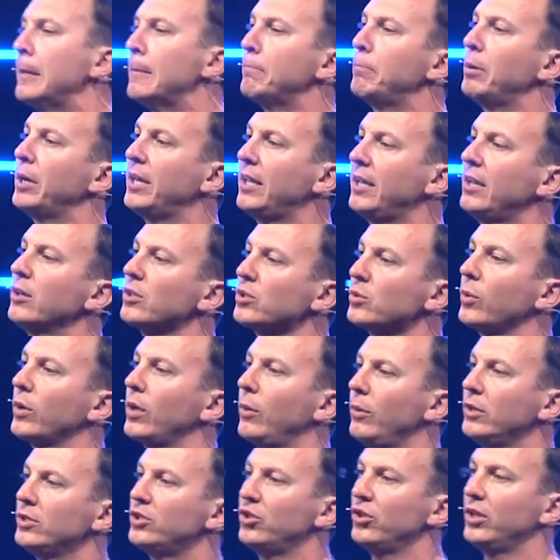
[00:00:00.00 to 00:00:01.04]
But here's what I
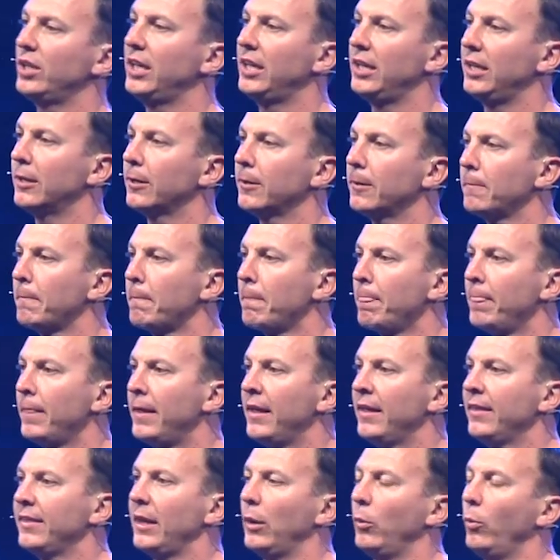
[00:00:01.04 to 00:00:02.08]
want you to hear
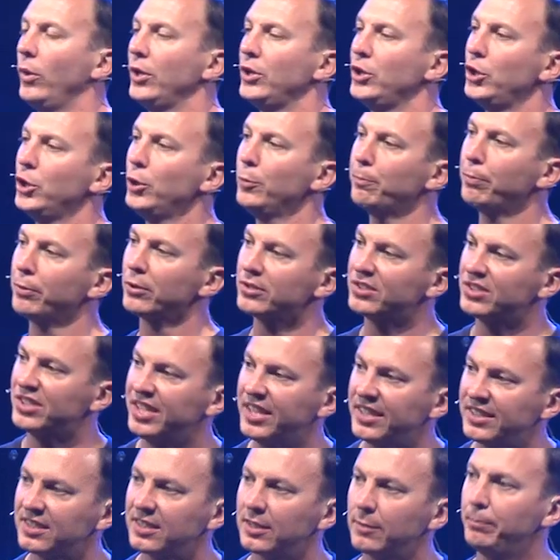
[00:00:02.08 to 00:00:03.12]
that when you
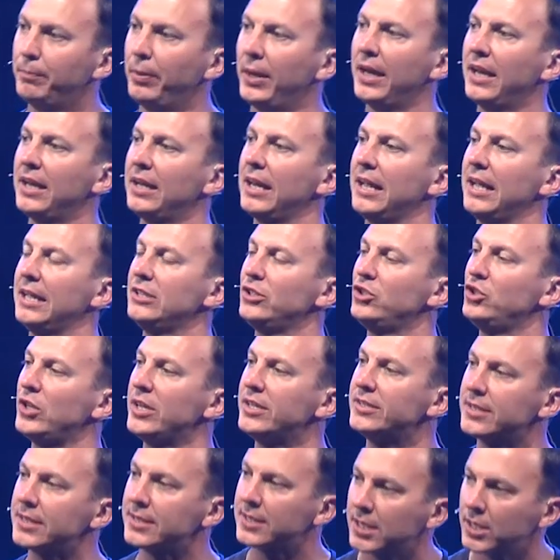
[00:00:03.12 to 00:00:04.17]
participate in
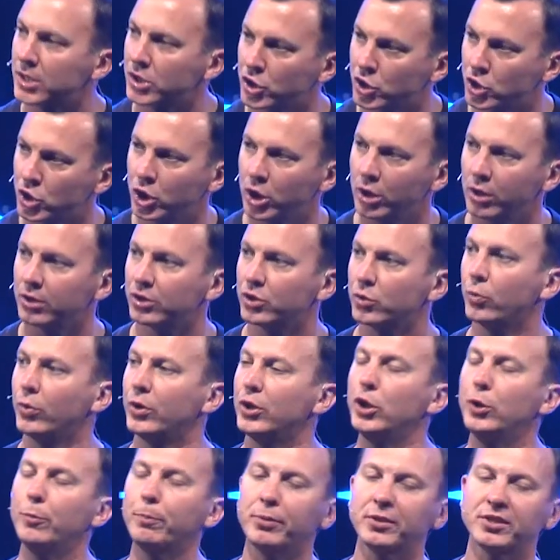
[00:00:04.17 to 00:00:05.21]
Jesus' church, when
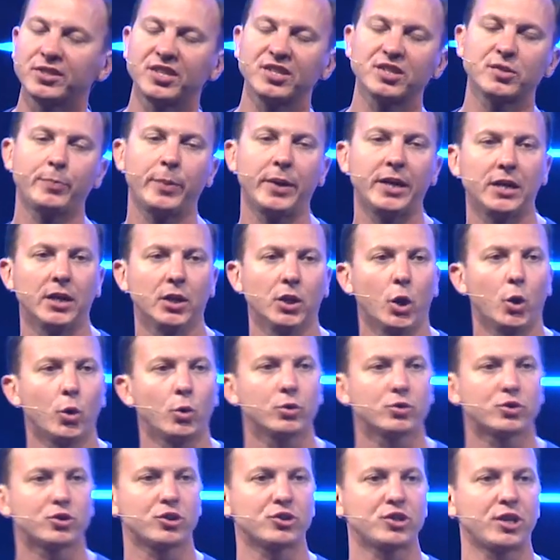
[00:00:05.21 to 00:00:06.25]
you participate in a
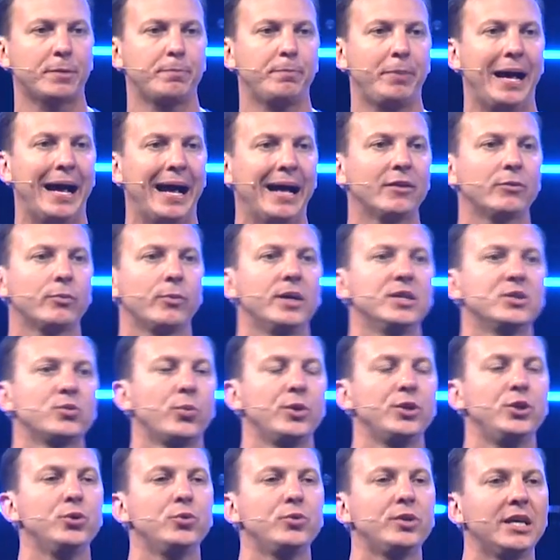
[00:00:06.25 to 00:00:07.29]
local church like Pathways,
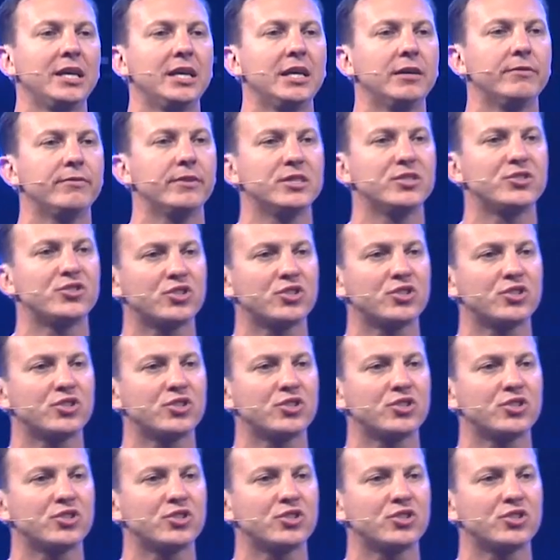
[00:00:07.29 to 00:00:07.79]
when you give and